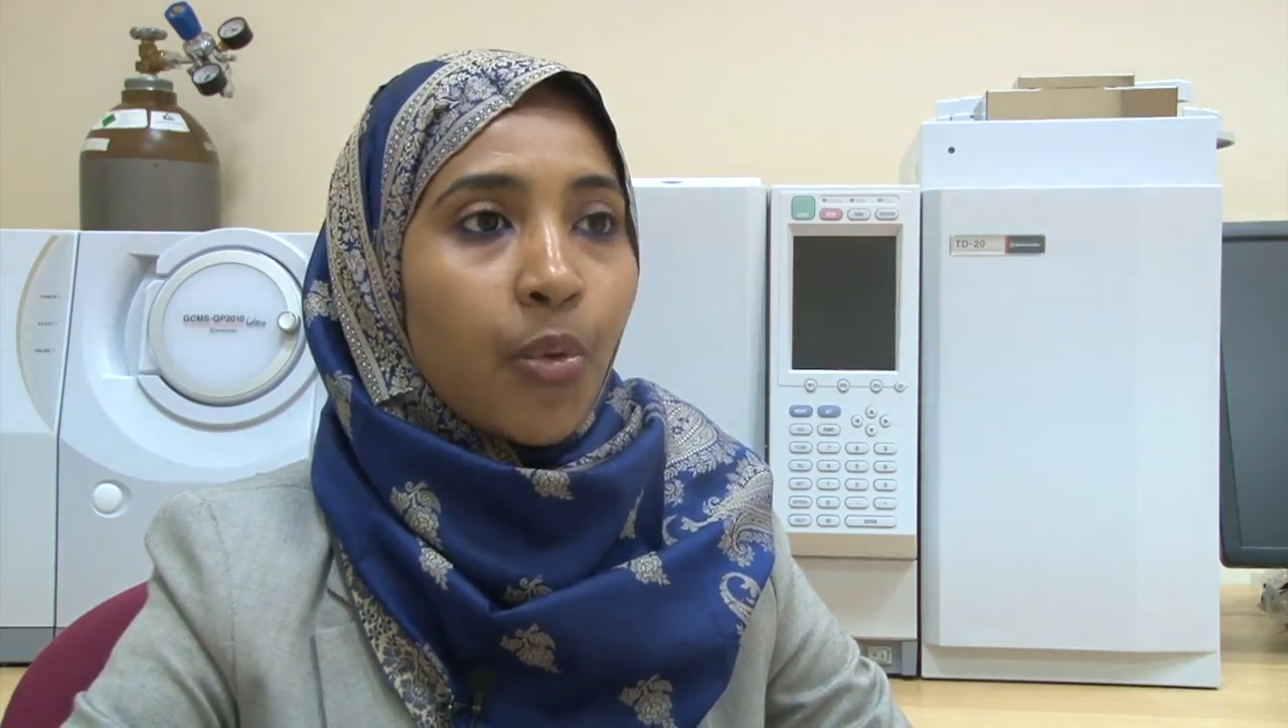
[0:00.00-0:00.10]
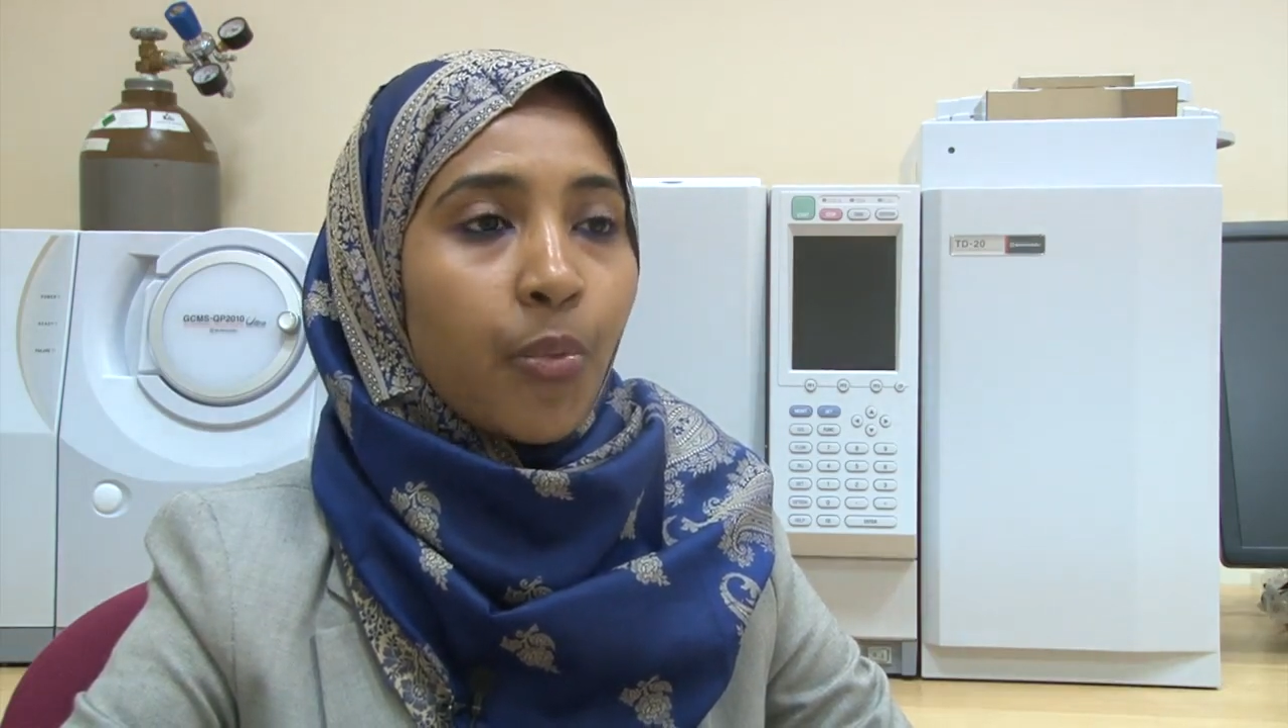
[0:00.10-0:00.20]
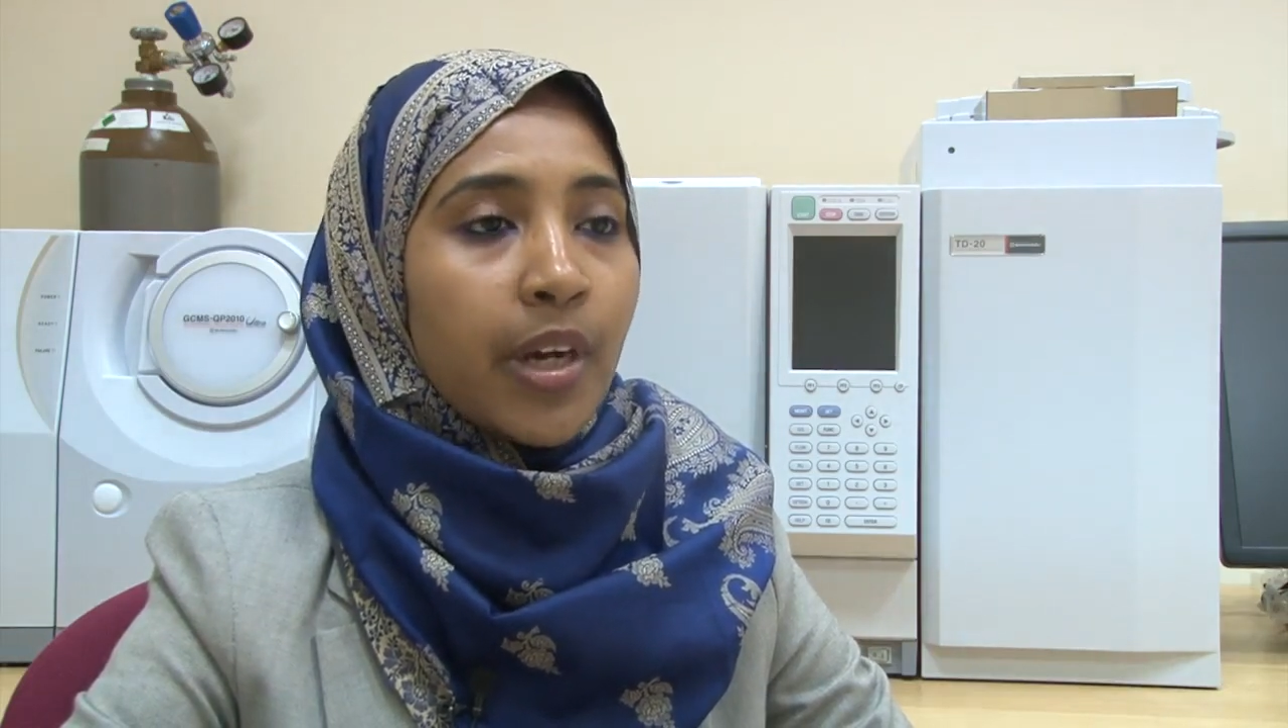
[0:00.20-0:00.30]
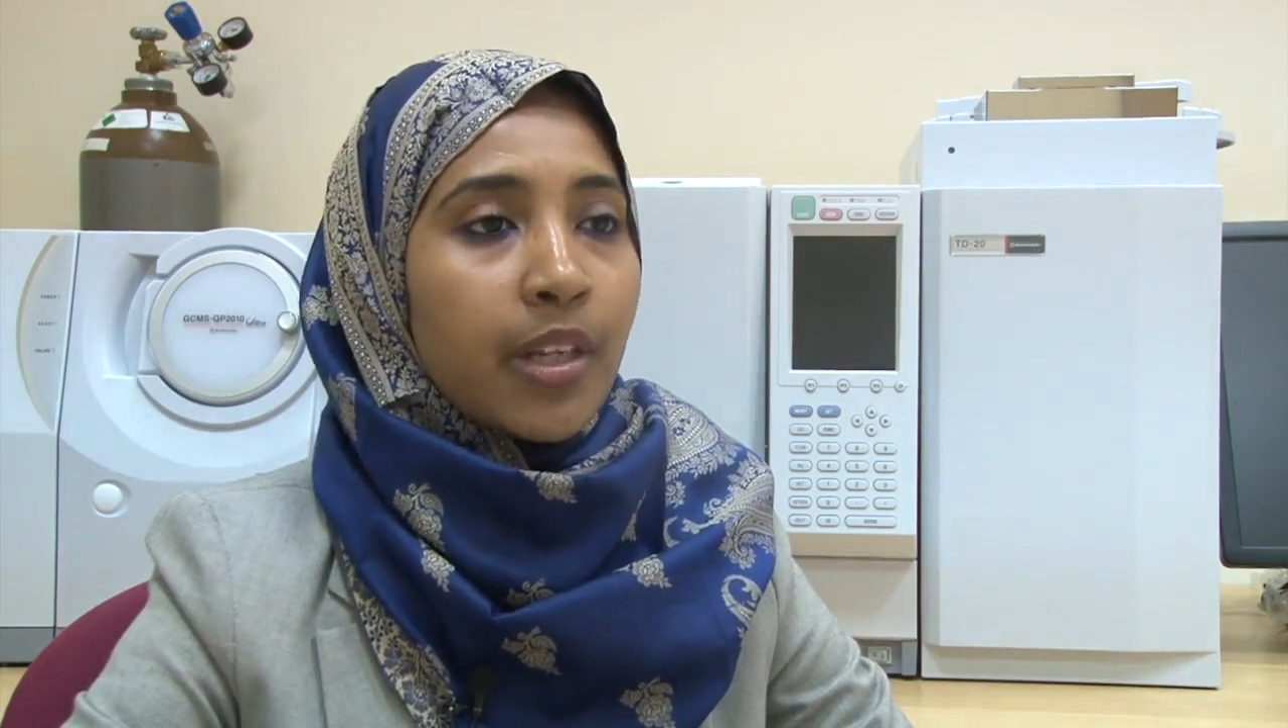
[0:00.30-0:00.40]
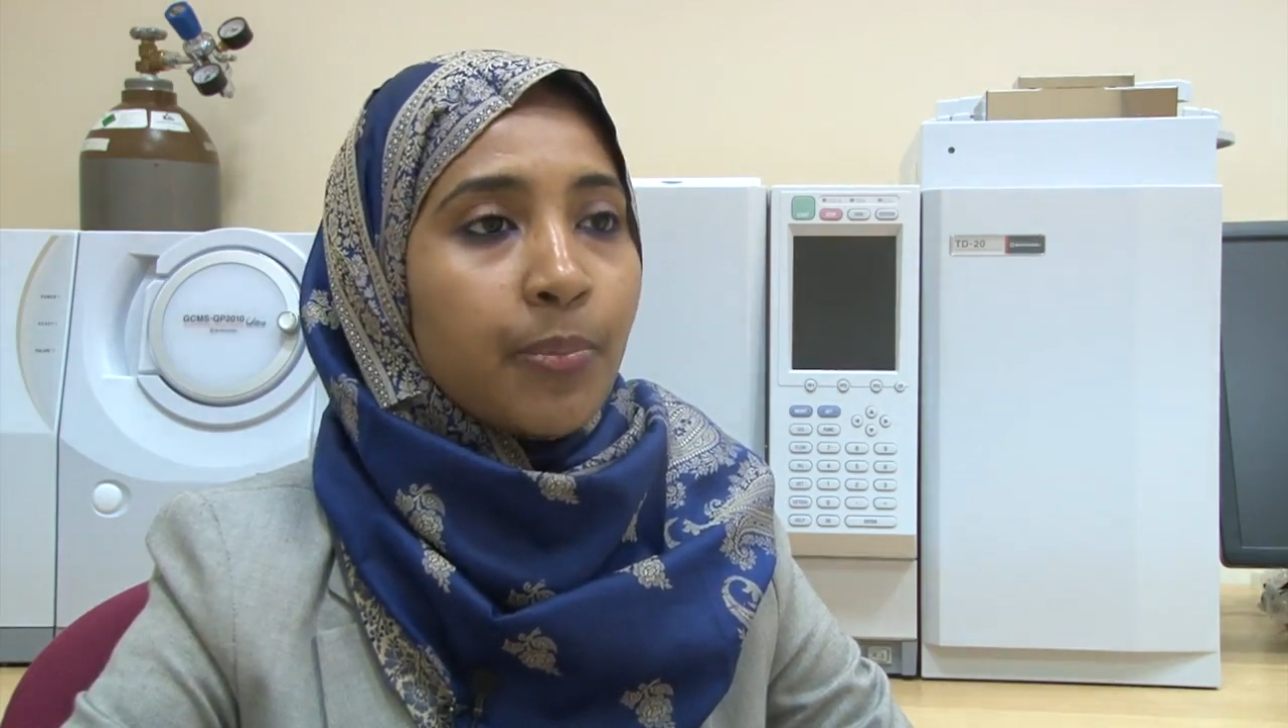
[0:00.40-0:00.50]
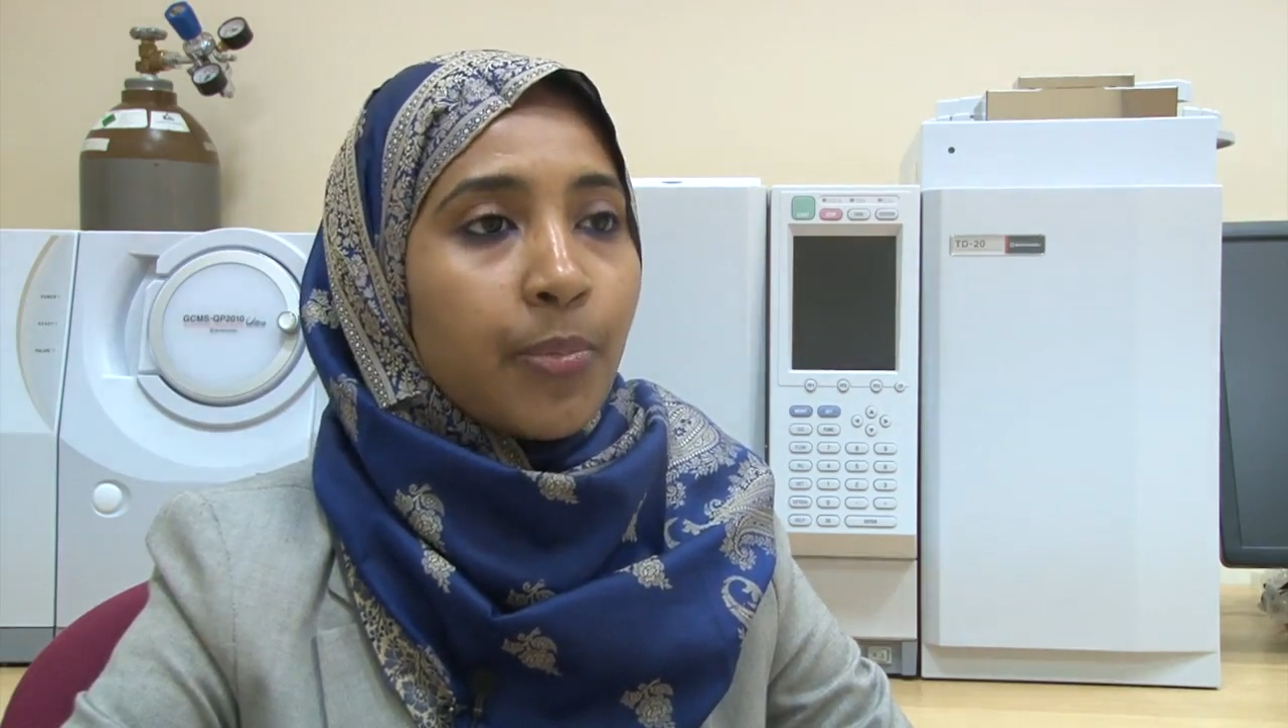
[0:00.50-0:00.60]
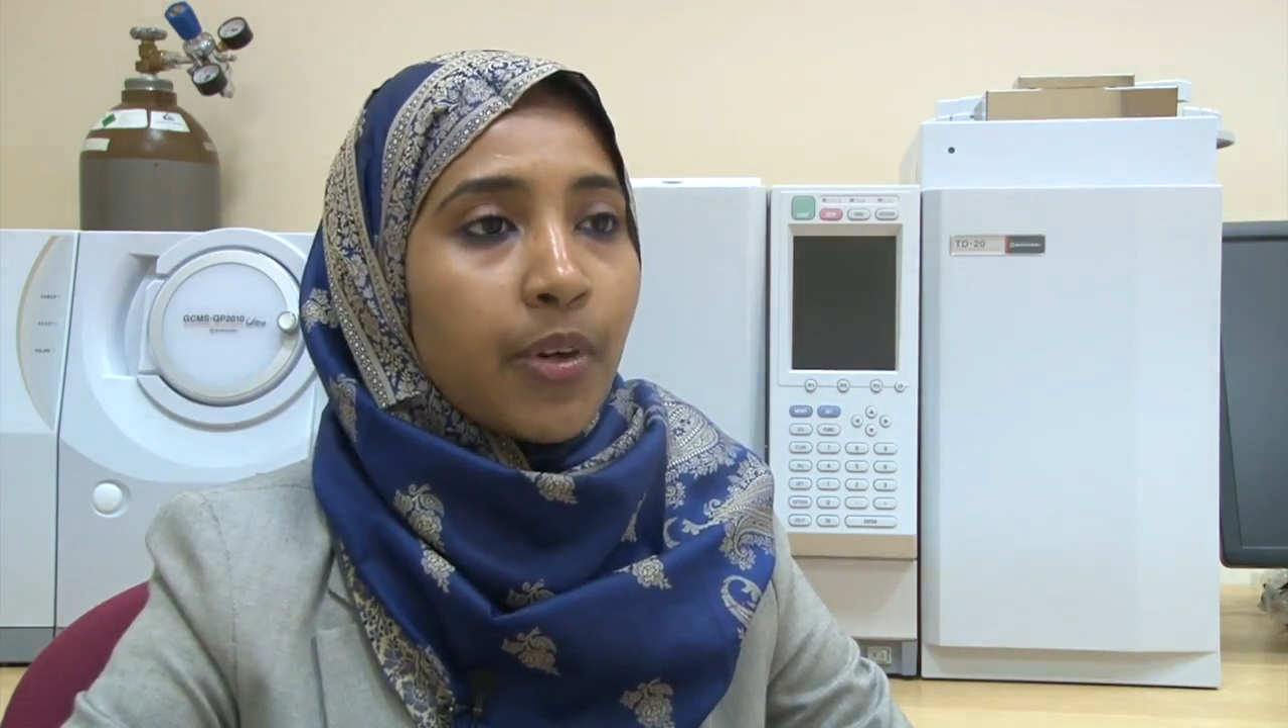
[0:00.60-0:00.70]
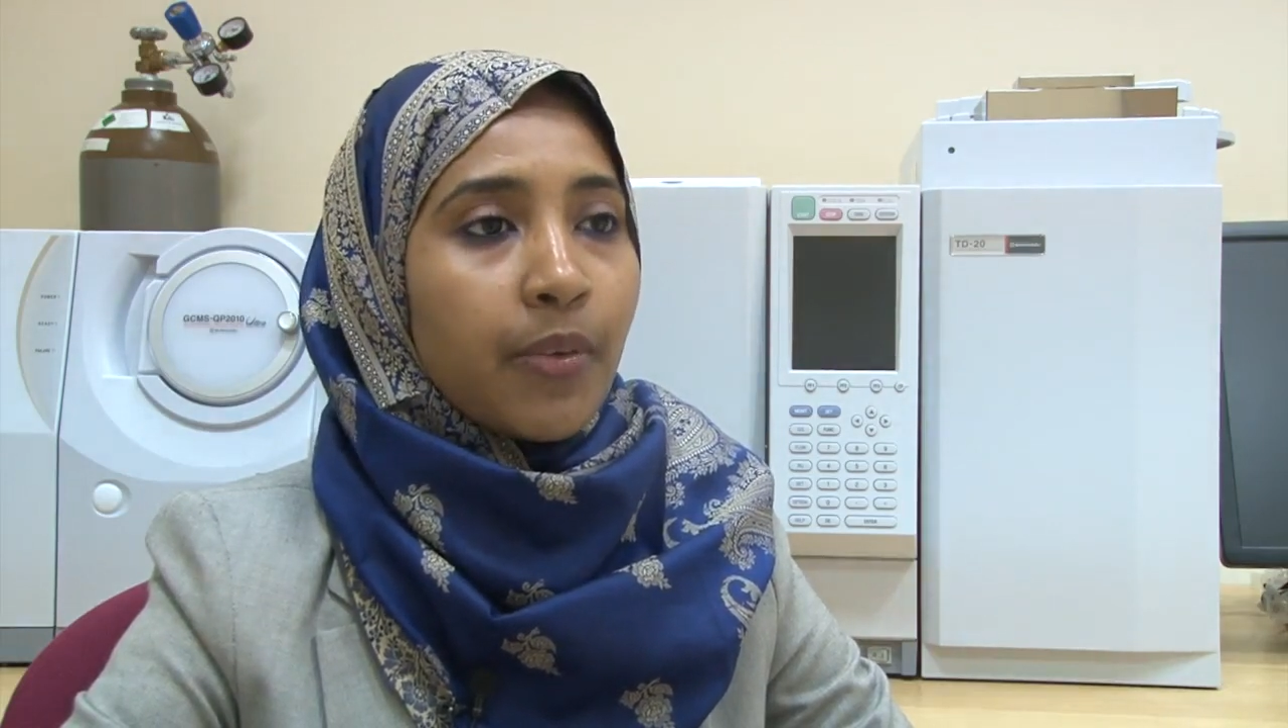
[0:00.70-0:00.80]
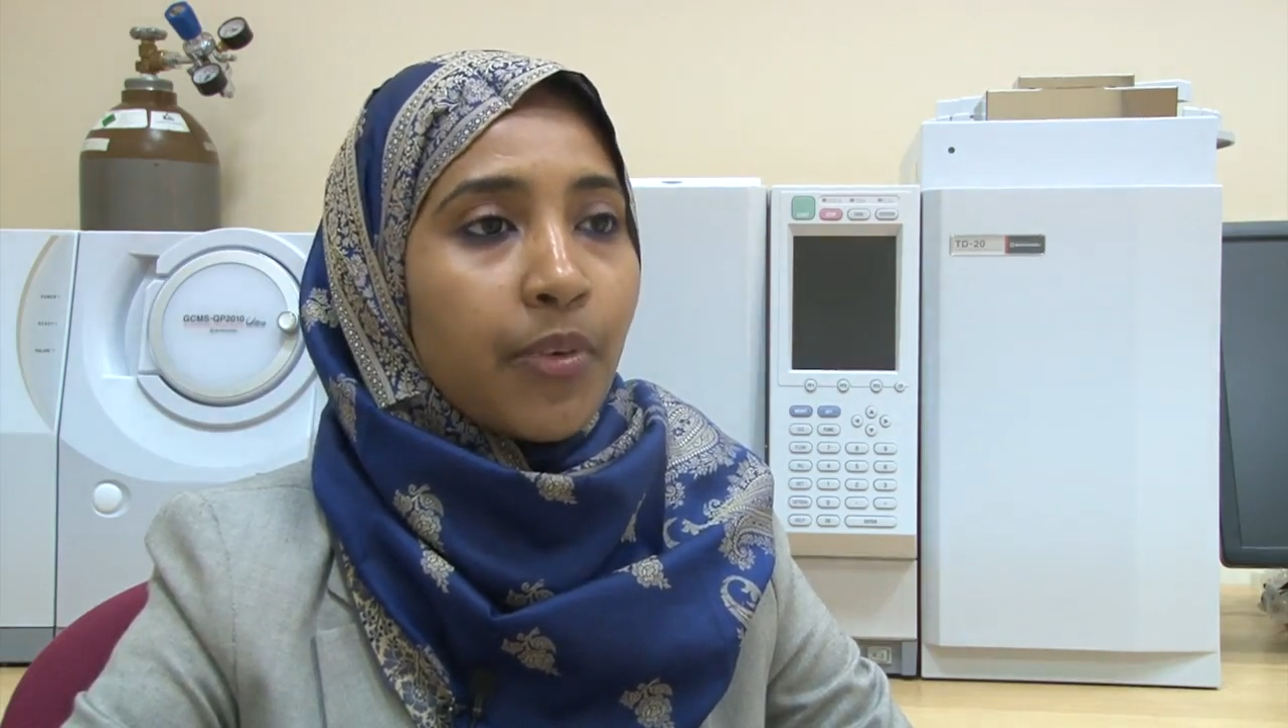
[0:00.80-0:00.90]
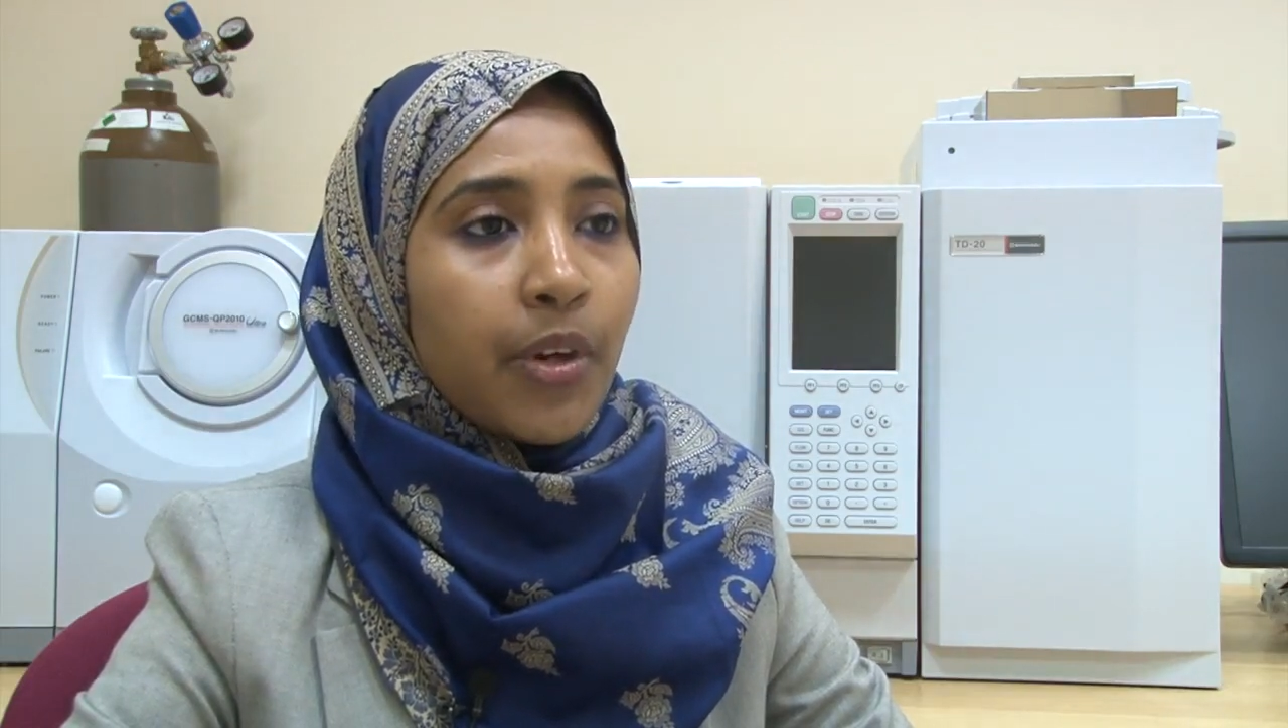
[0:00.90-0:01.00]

for